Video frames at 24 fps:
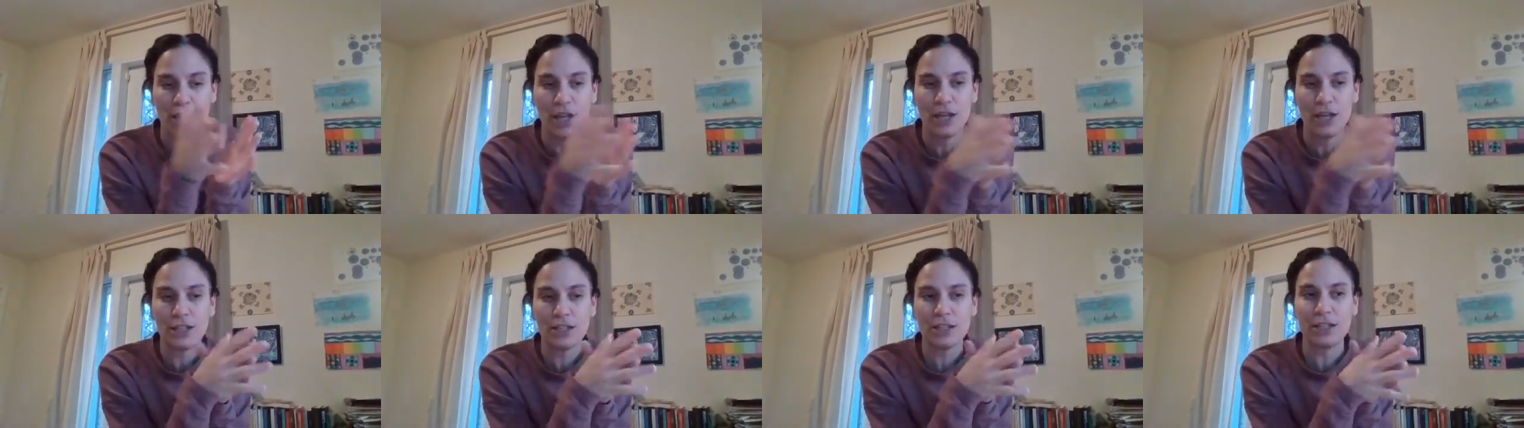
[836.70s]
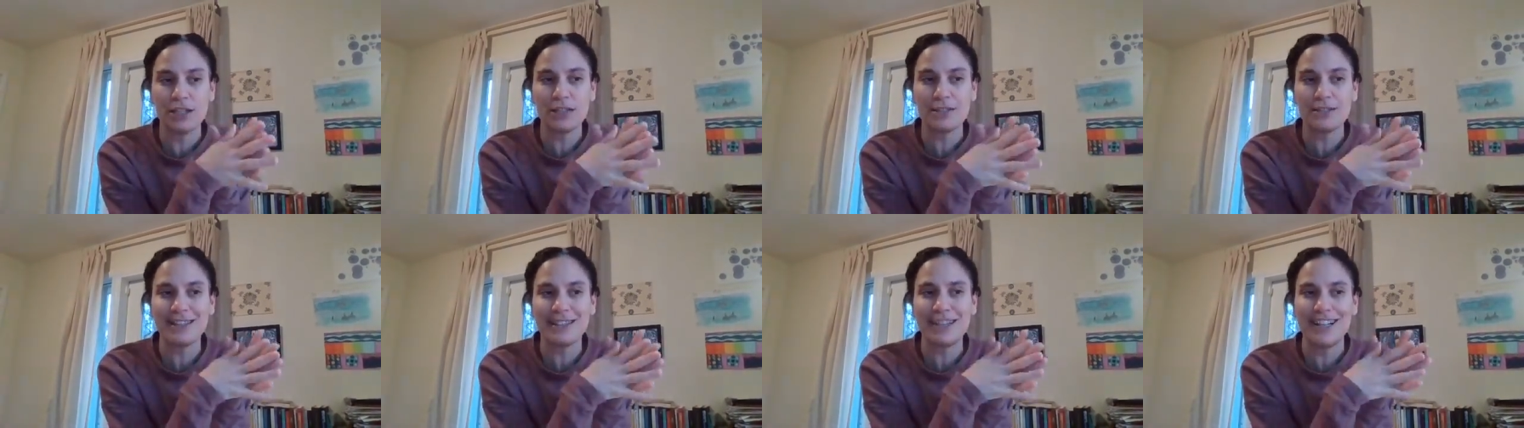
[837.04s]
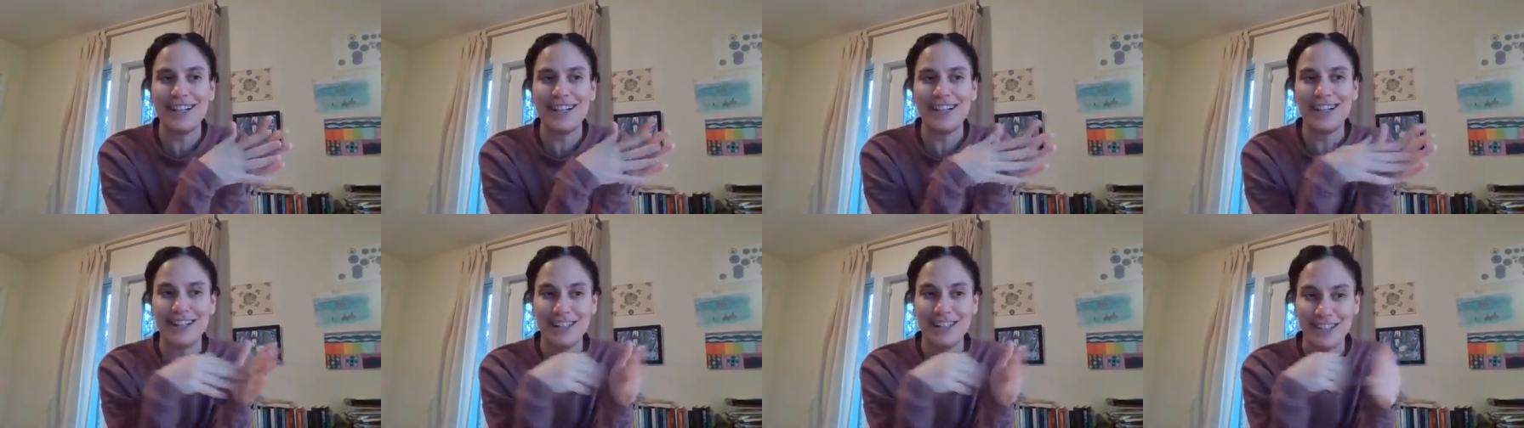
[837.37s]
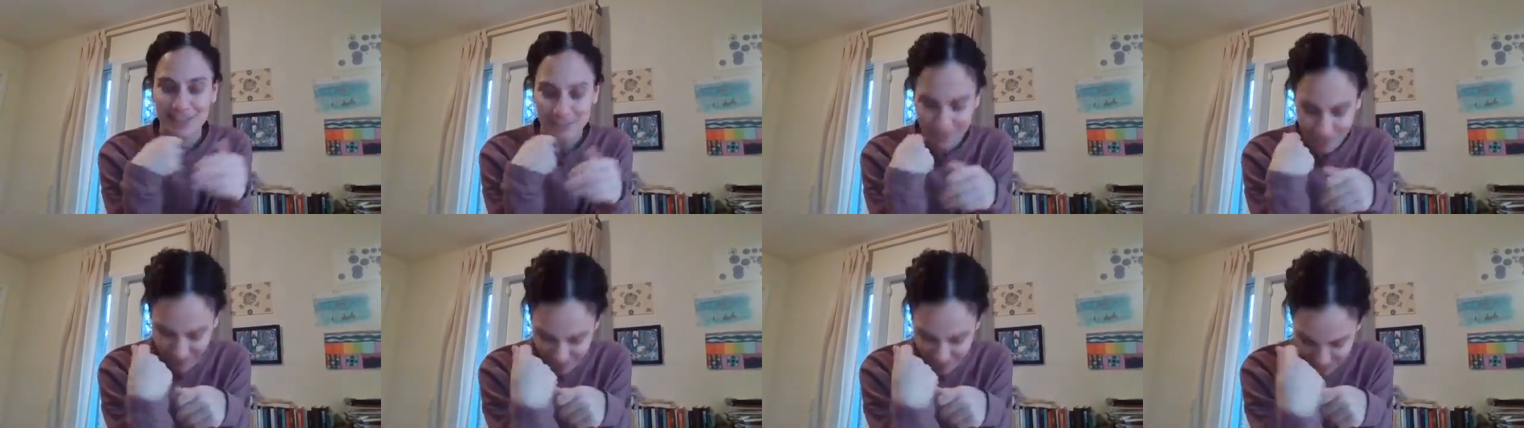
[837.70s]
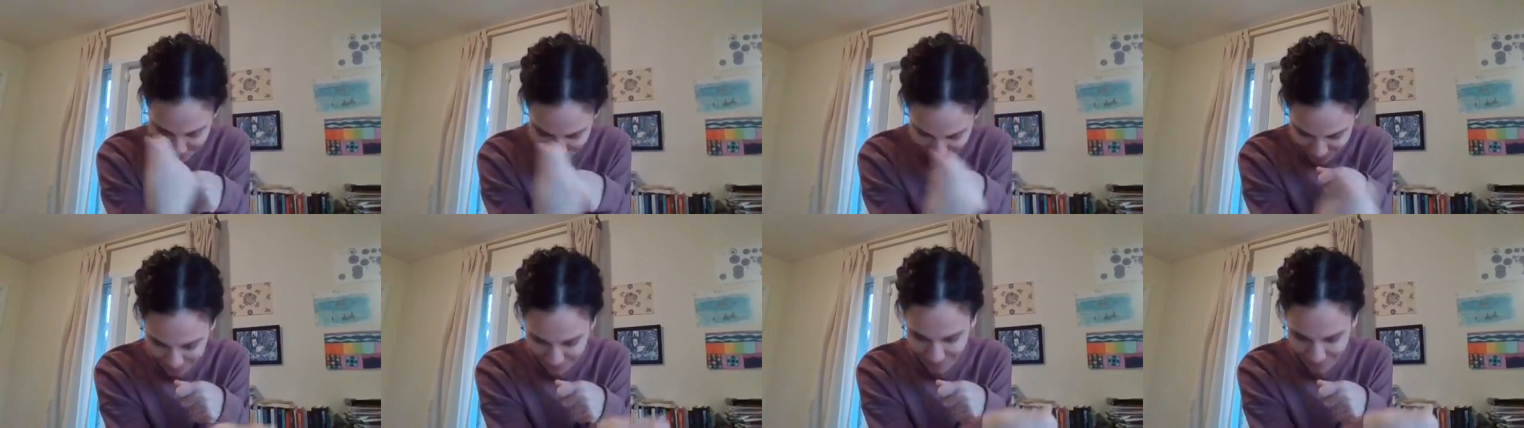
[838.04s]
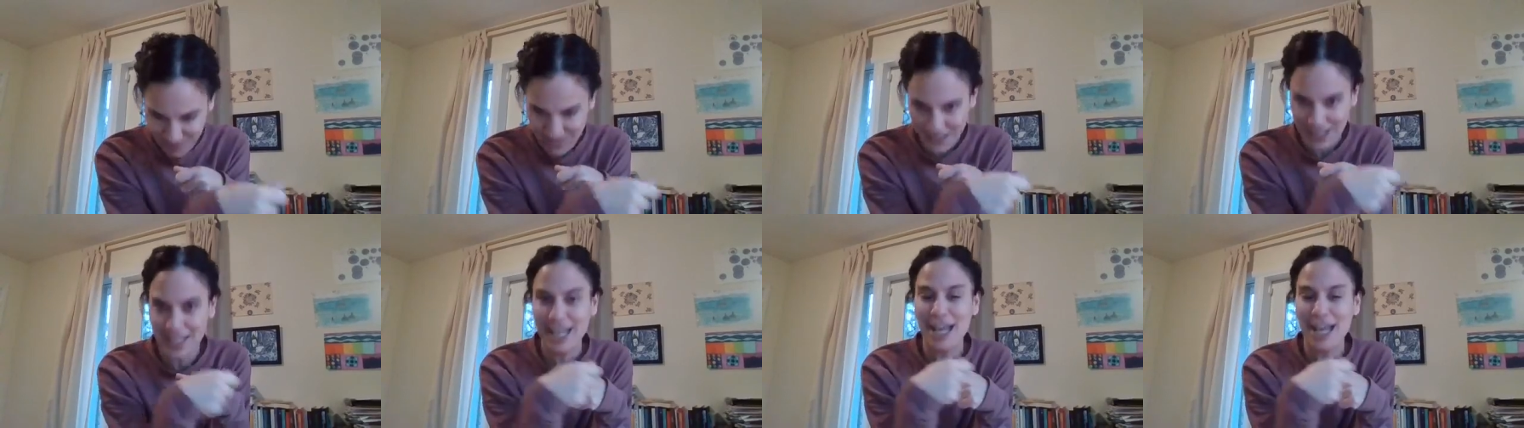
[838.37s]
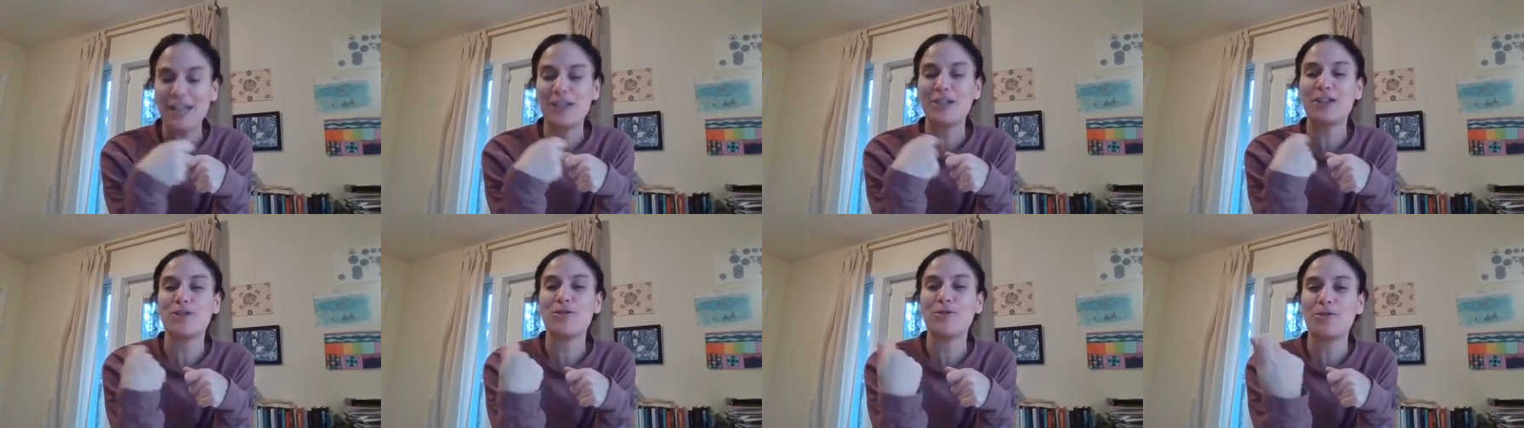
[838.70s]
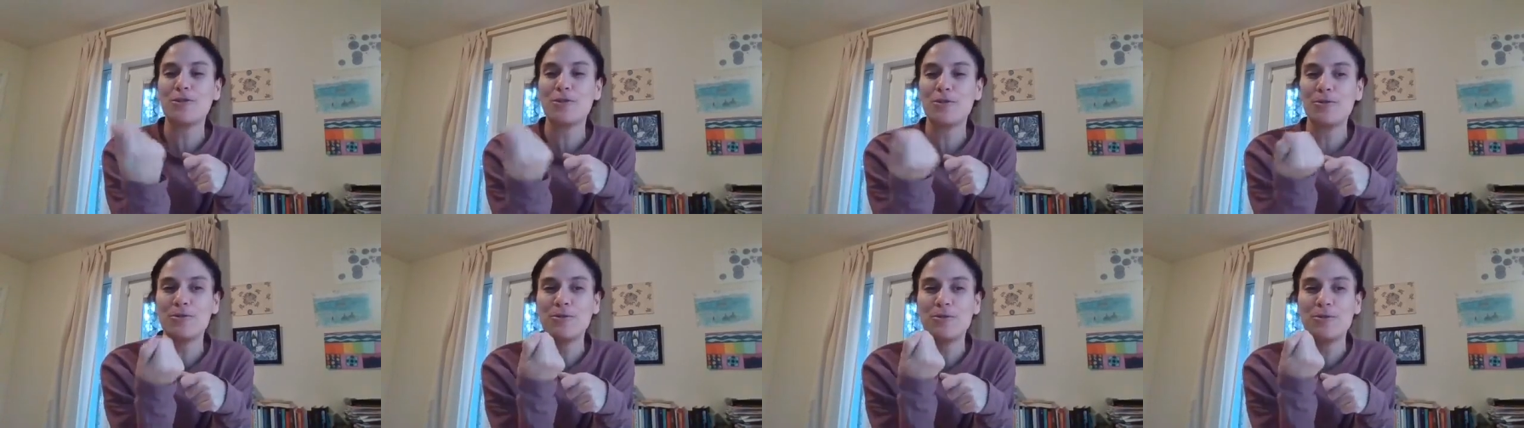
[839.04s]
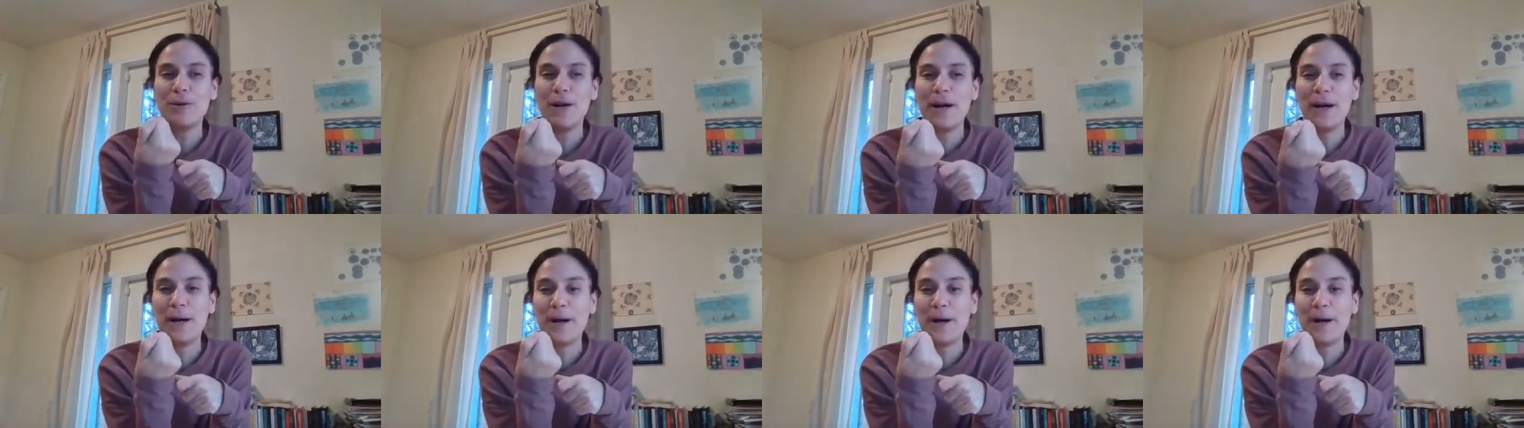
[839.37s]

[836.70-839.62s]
to get you to